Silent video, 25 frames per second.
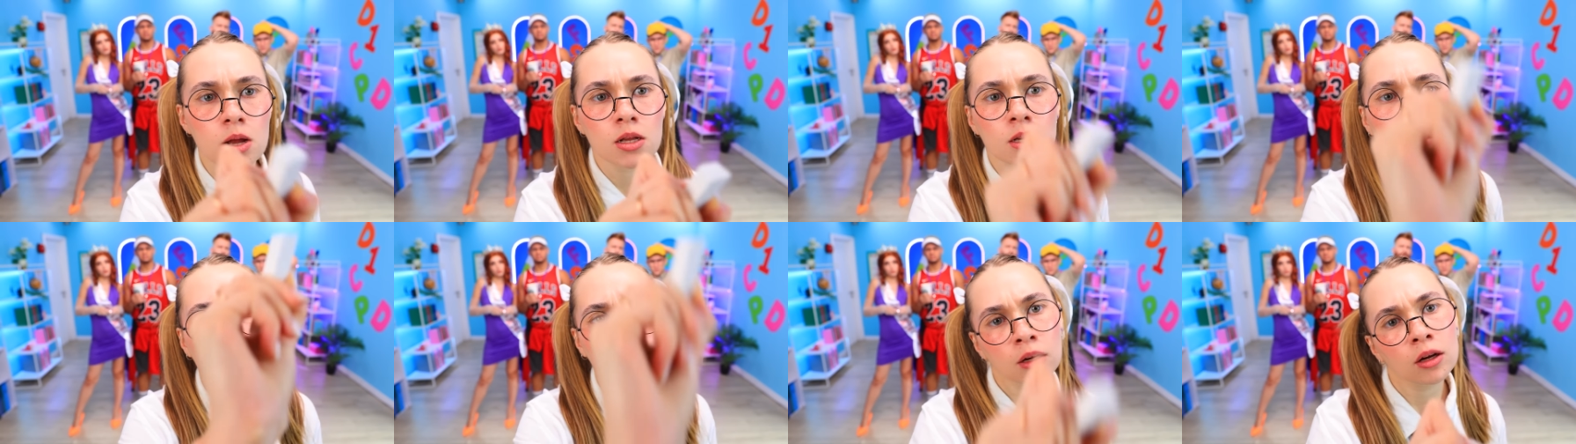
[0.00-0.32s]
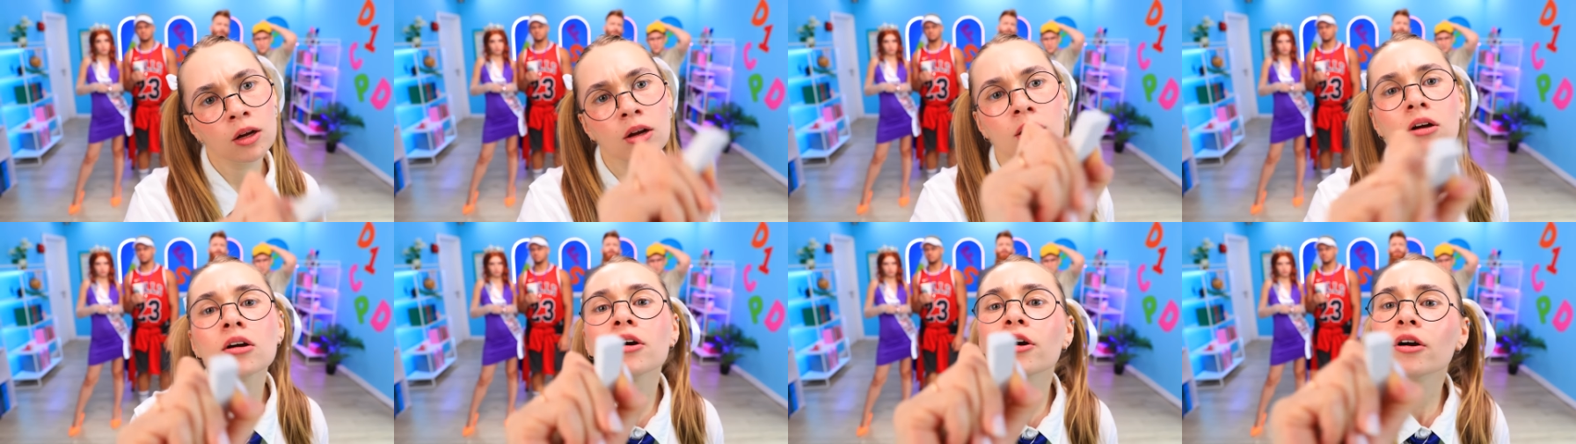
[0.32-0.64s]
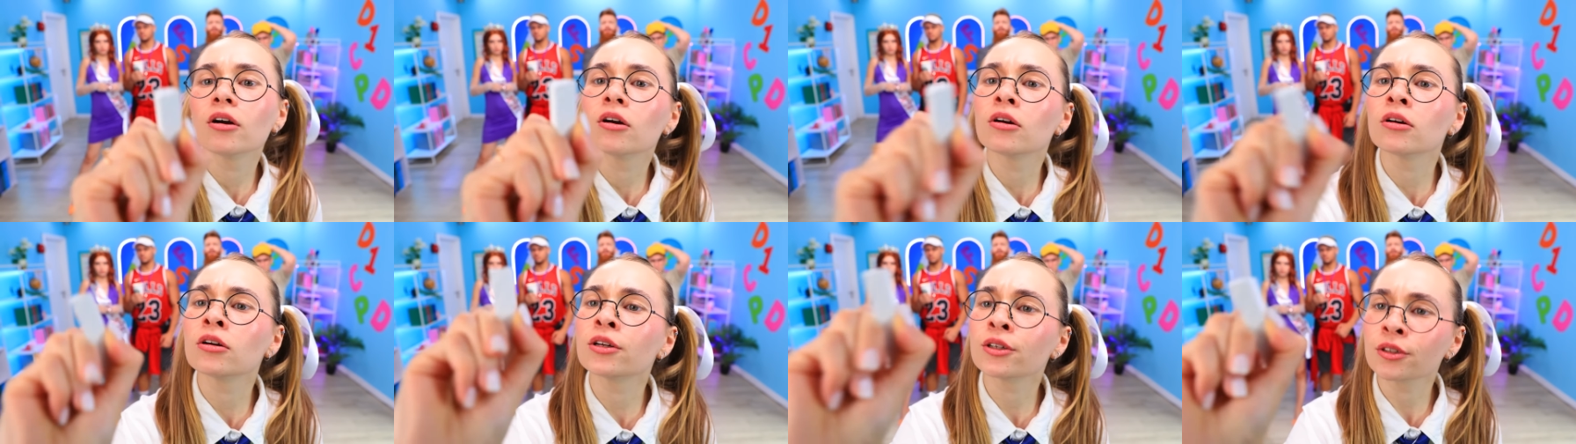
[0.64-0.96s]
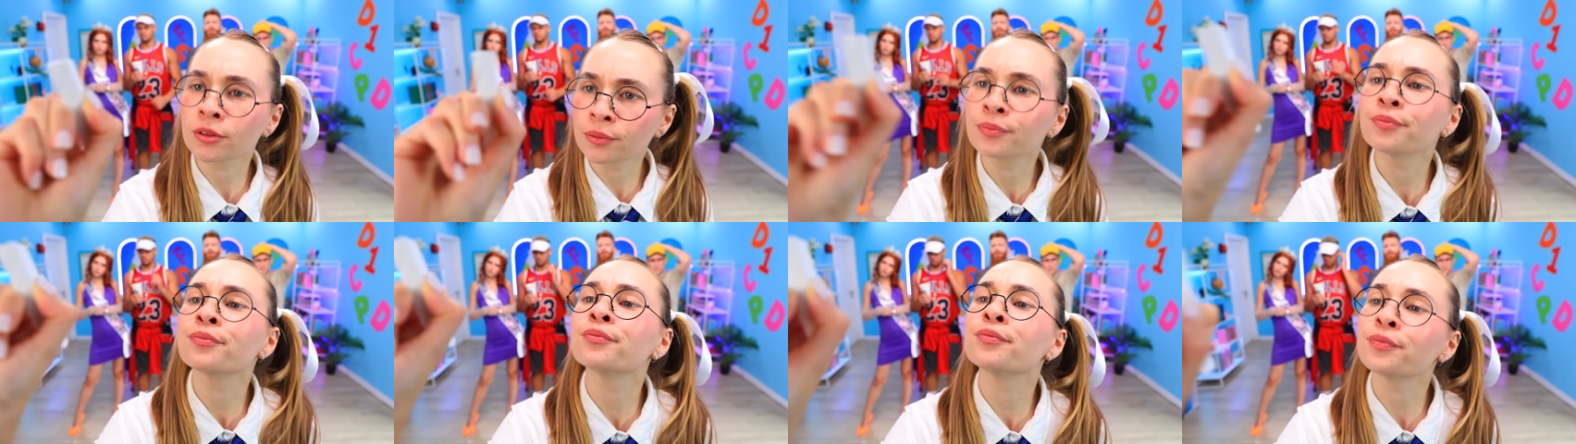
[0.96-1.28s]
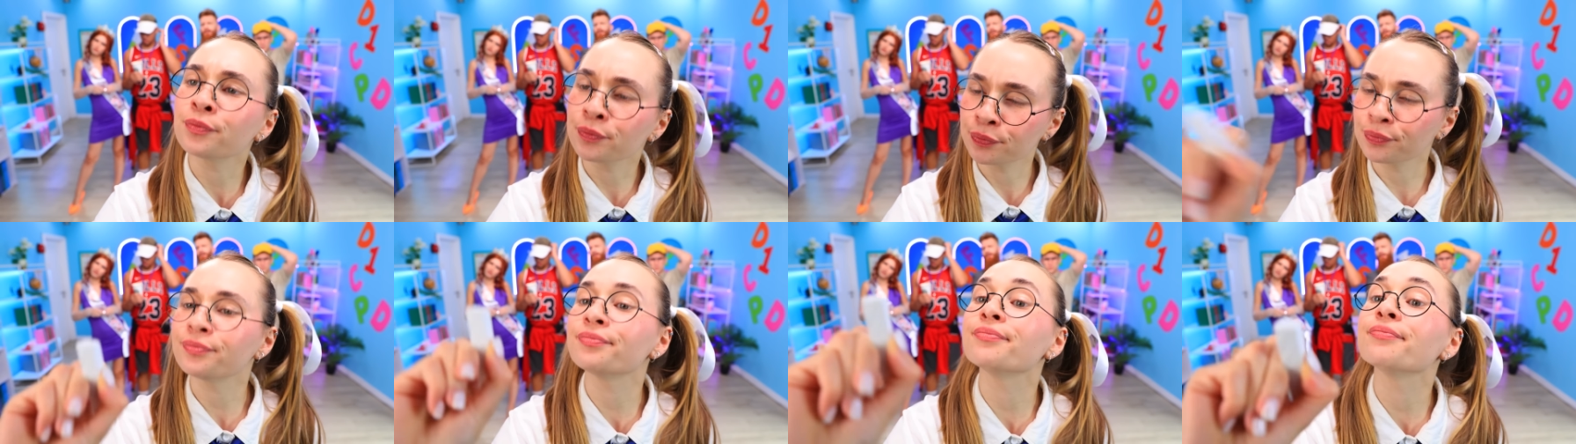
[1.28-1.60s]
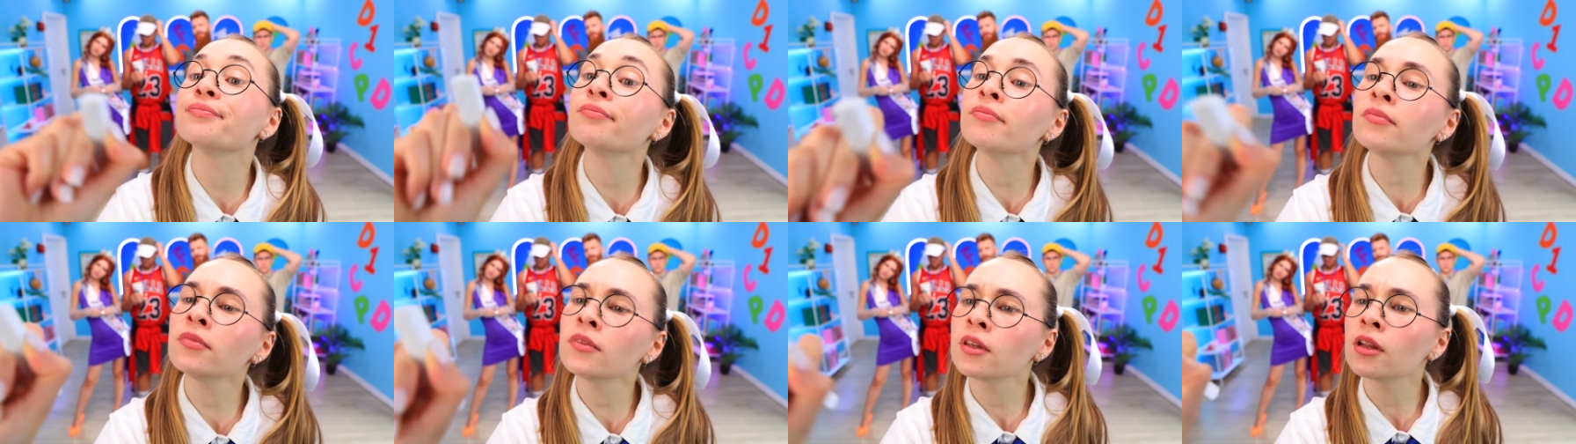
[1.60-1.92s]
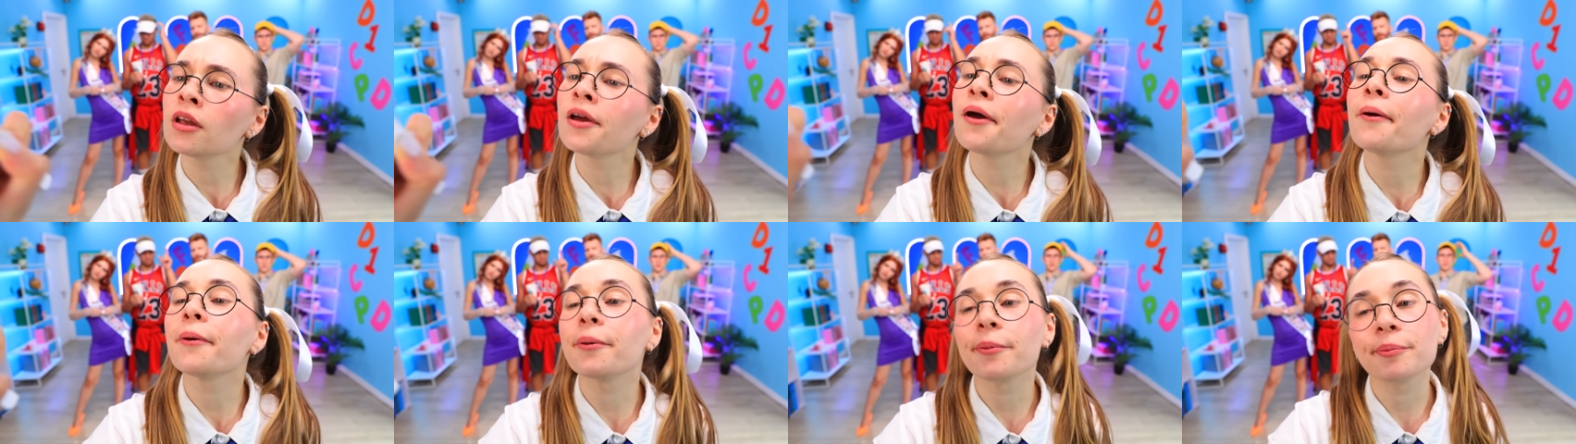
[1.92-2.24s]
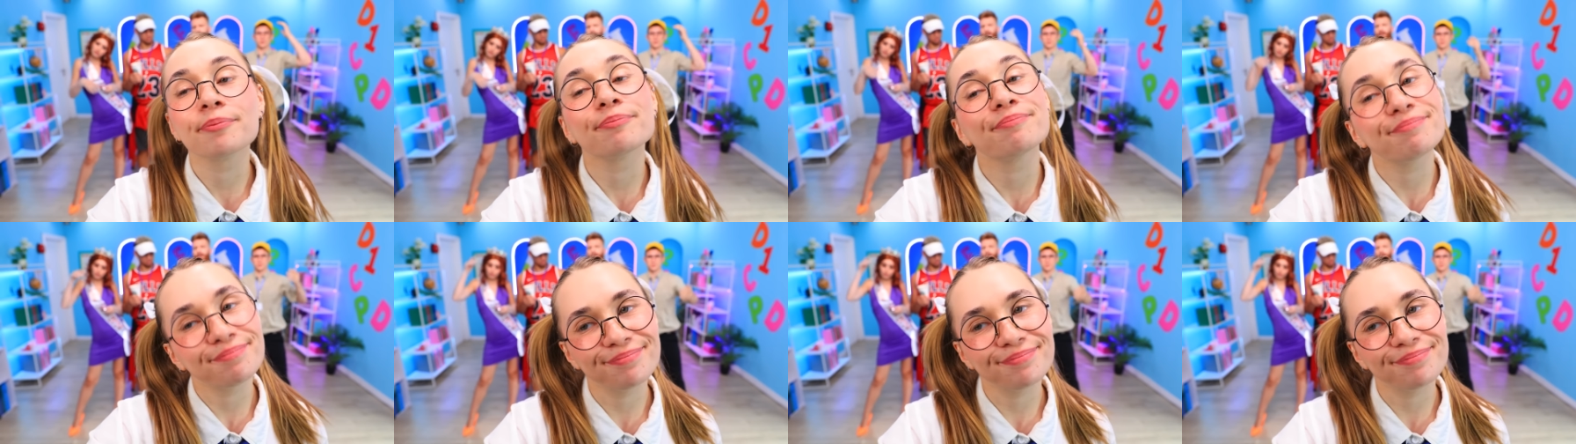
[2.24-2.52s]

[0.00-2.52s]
I solved the equation just like I promised.